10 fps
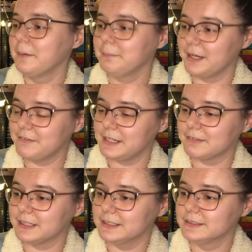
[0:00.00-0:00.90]
My
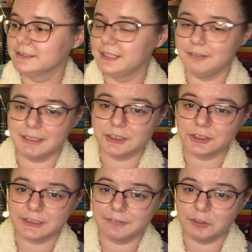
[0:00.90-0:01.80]
favorite
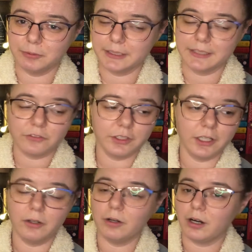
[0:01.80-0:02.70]
Avengers, if you would like to
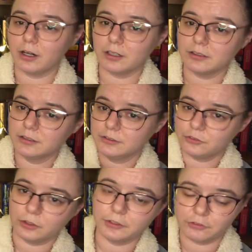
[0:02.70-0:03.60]
know, are
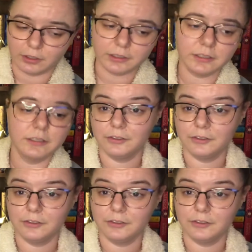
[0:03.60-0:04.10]
Tony Stark,